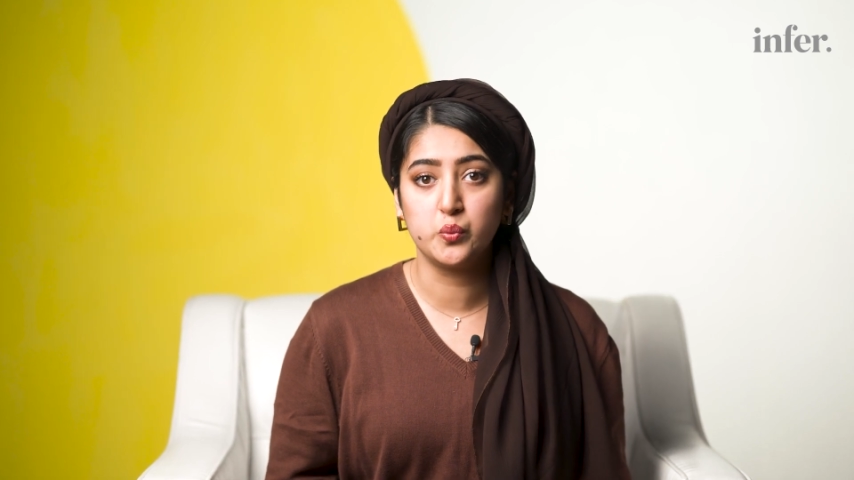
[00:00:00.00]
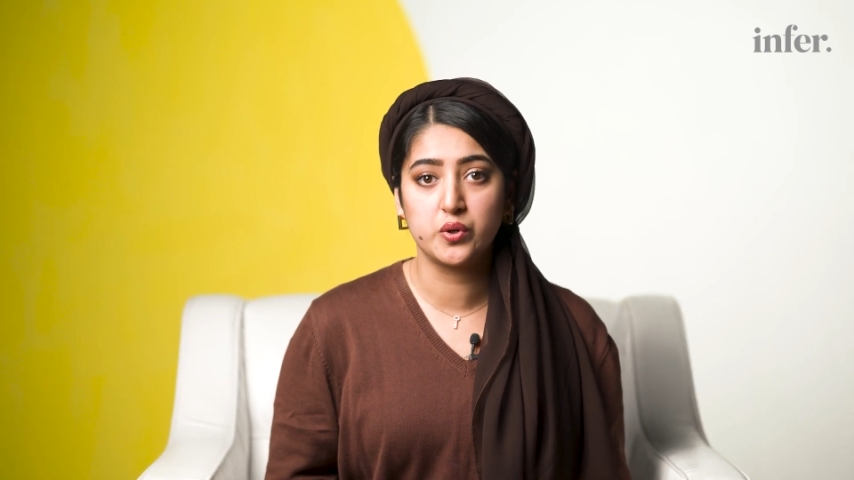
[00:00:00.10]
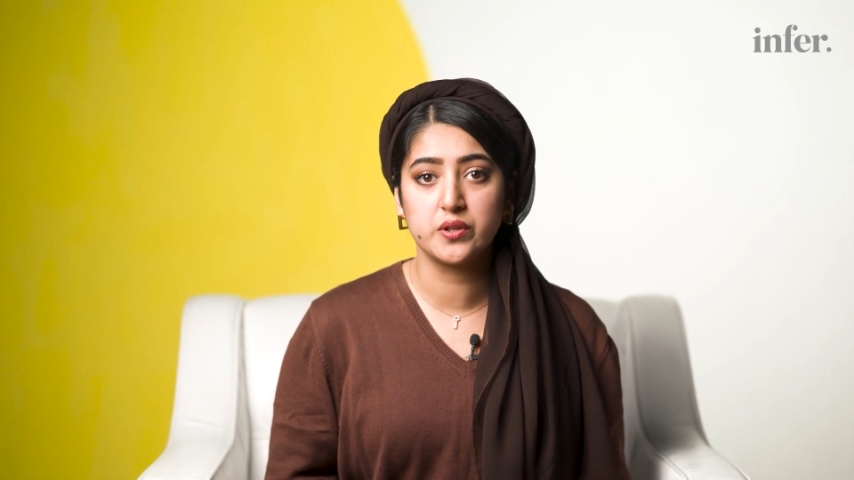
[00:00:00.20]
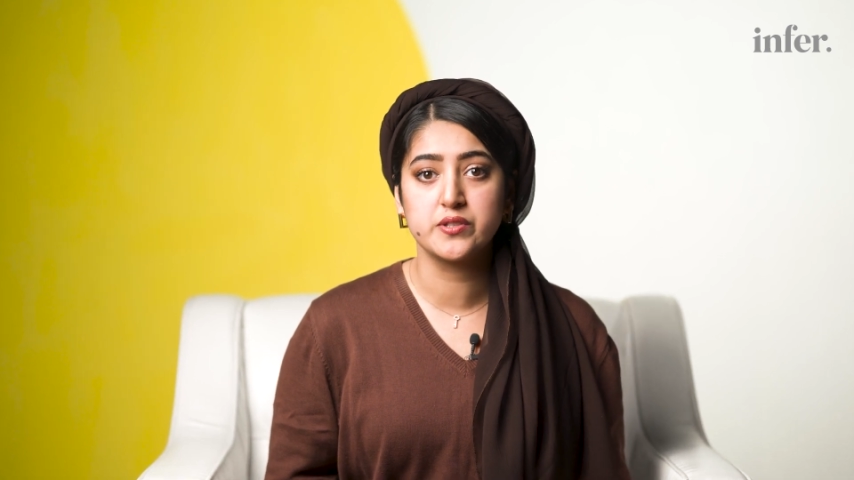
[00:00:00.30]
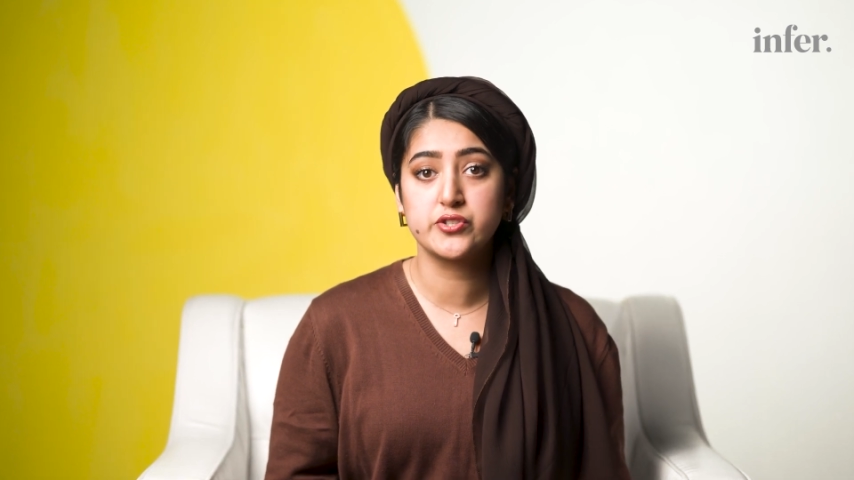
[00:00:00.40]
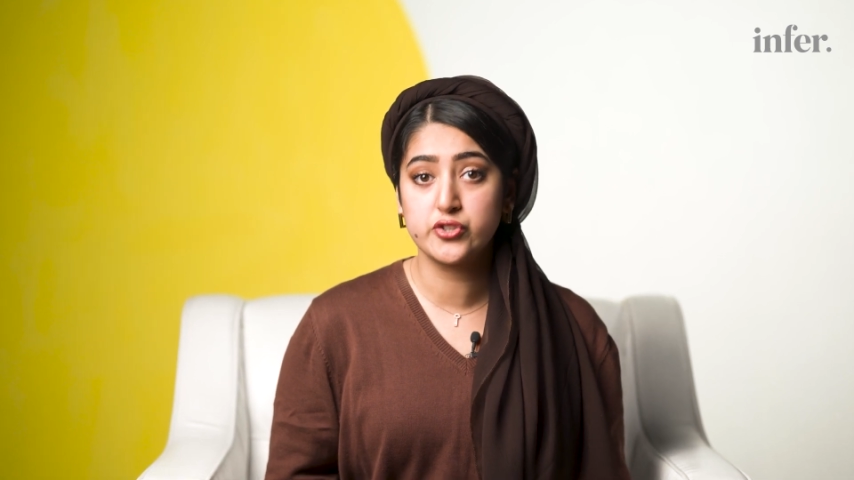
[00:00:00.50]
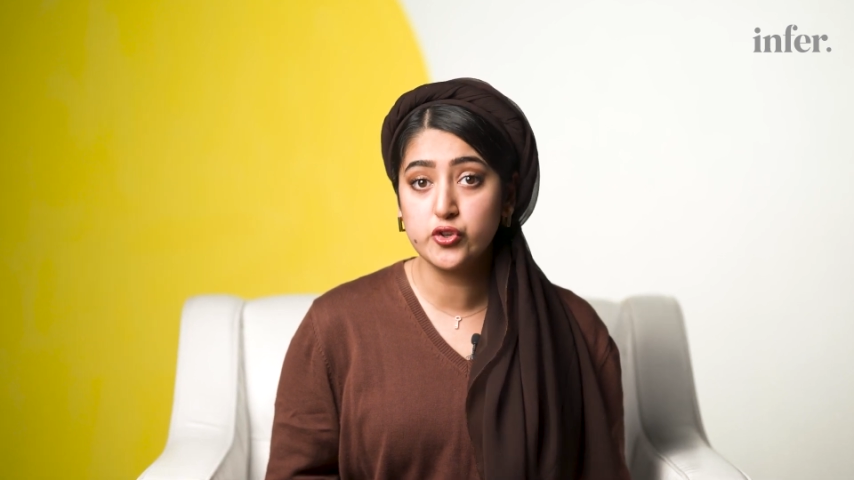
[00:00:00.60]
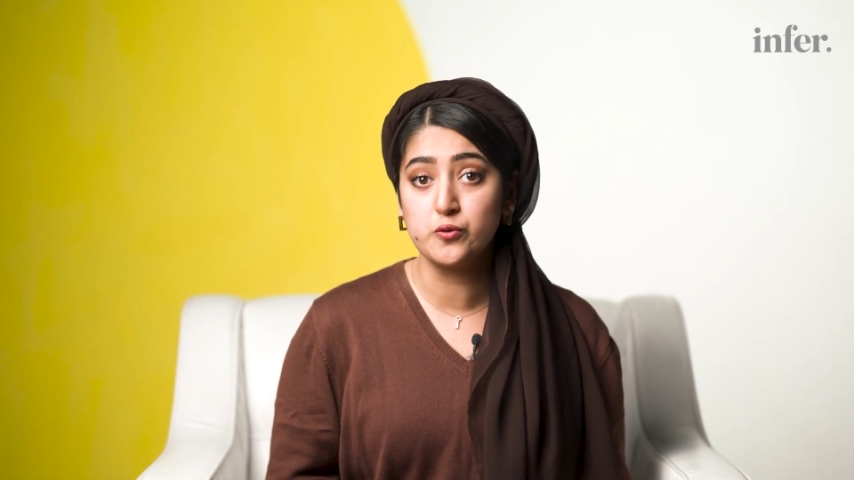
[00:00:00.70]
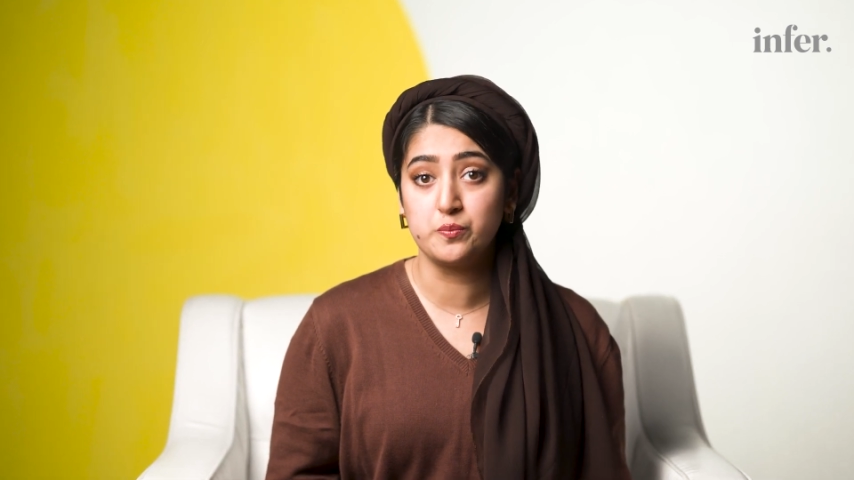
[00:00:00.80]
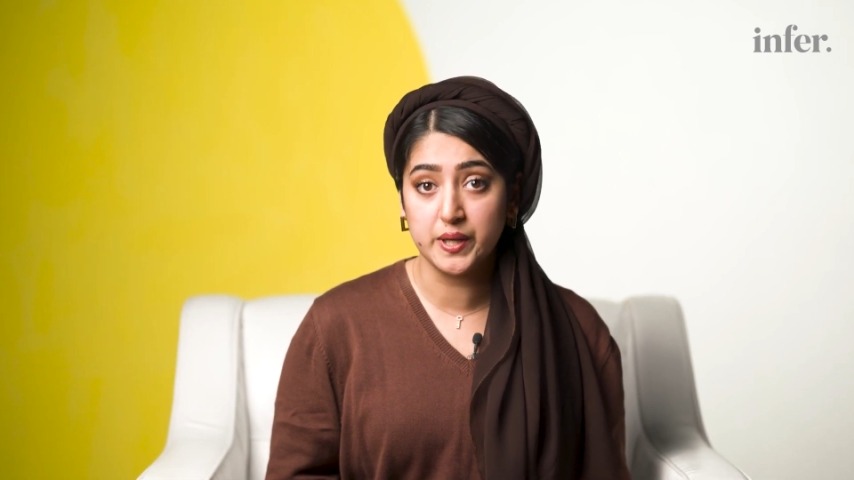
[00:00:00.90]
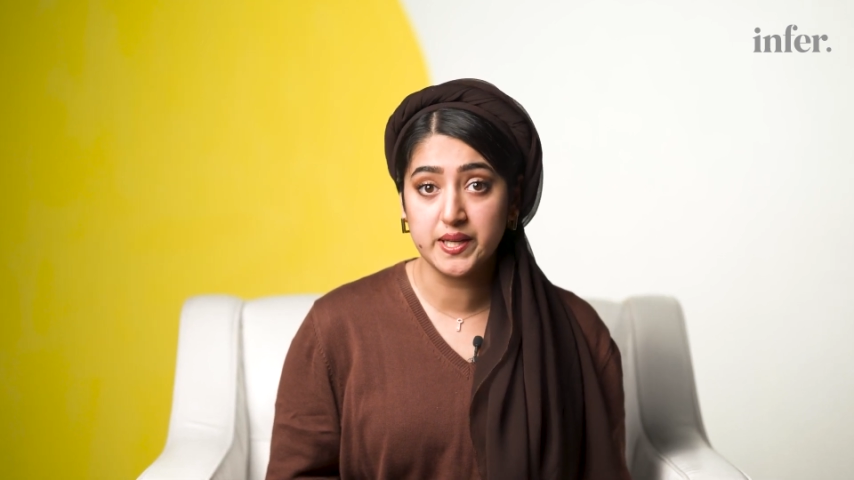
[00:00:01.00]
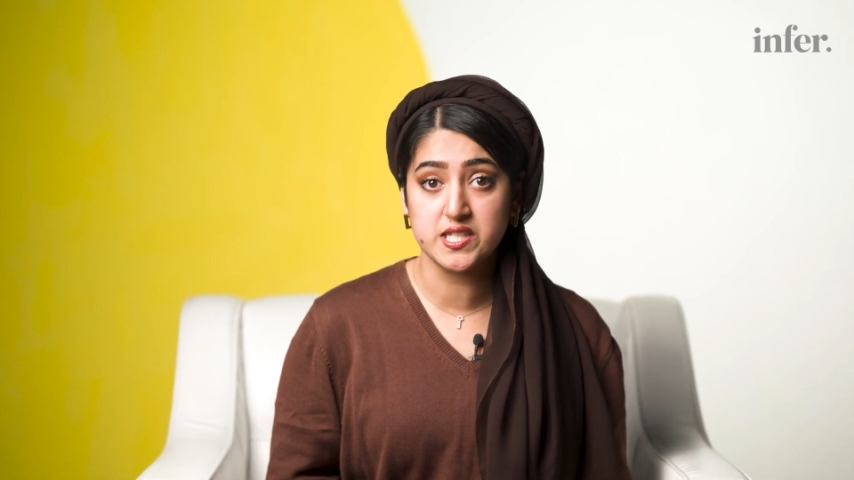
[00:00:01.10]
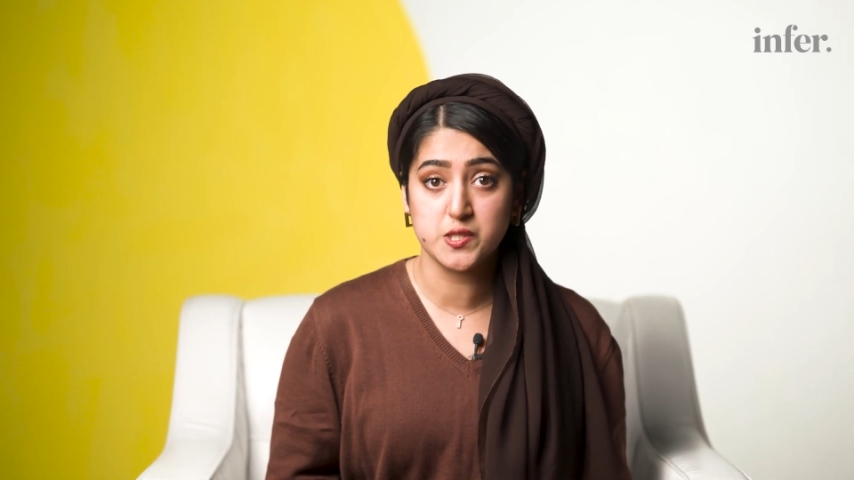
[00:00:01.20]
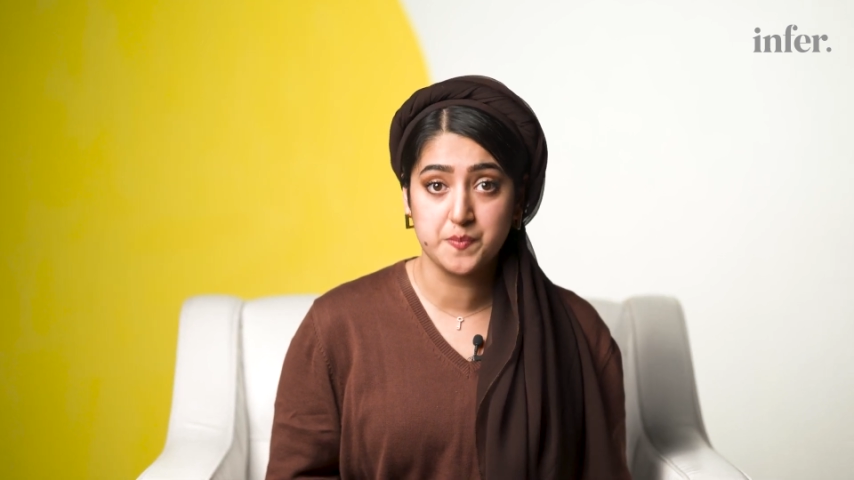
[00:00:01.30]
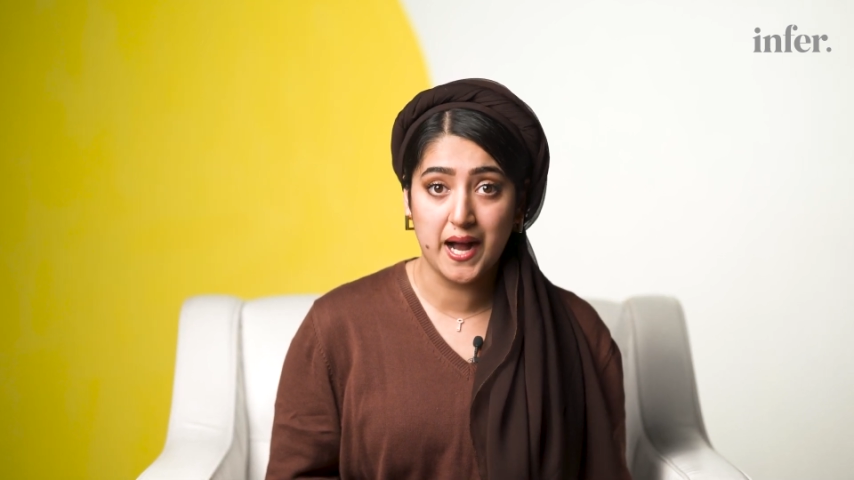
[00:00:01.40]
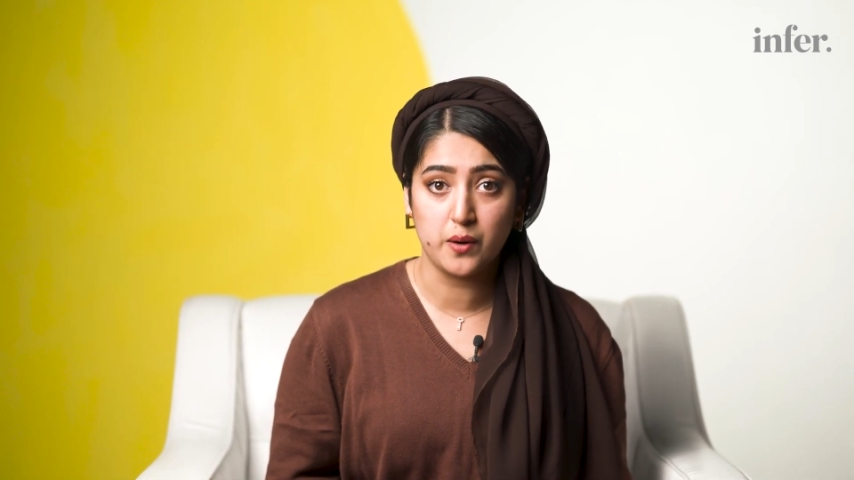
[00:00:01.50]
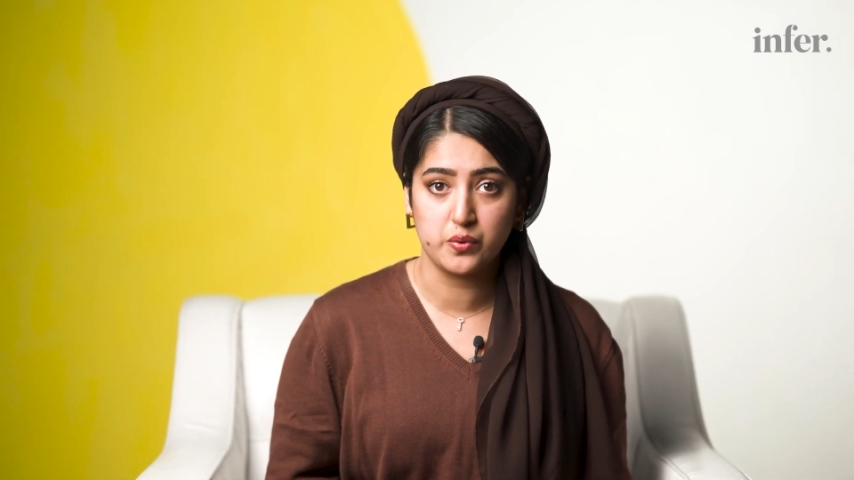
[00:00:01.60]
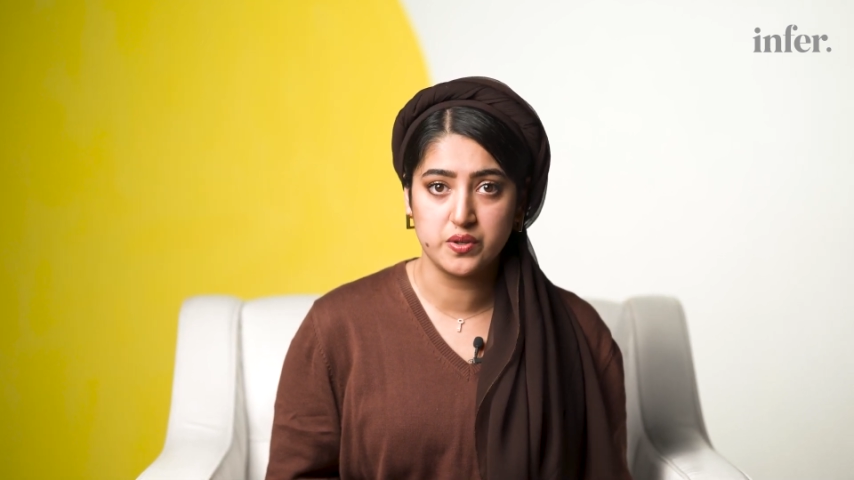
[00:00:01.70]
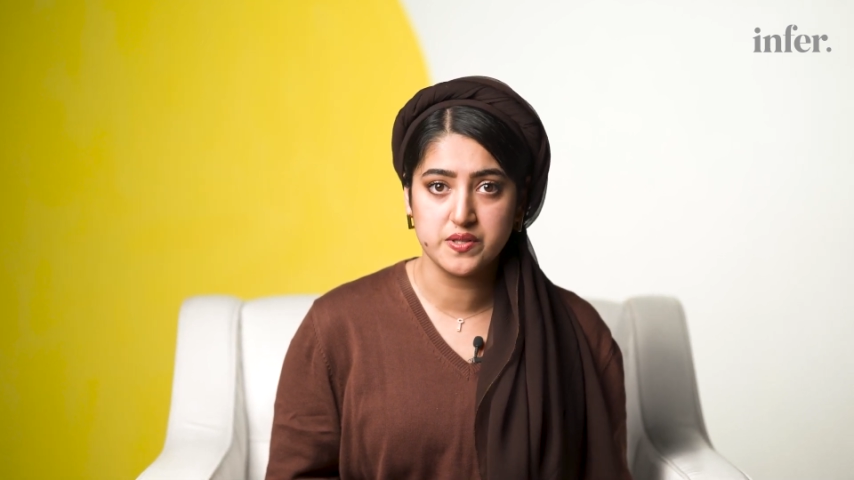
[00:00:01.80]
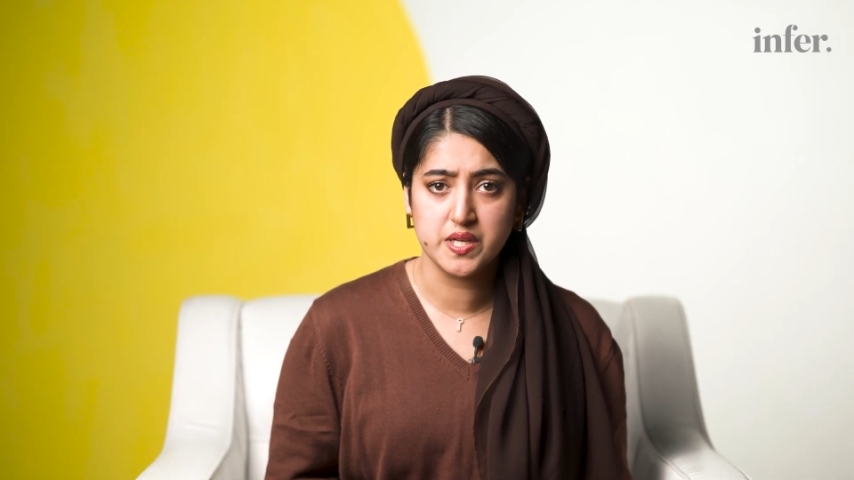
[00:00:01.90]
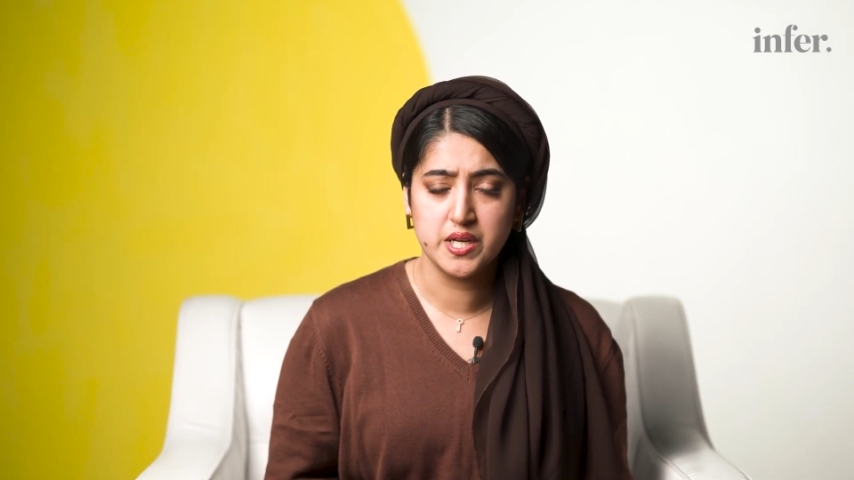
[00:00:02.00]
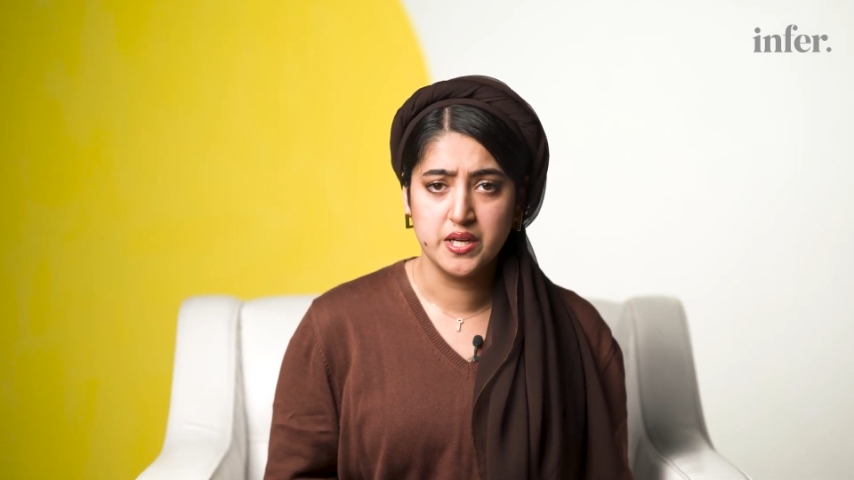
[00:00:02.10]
world's two biggest powers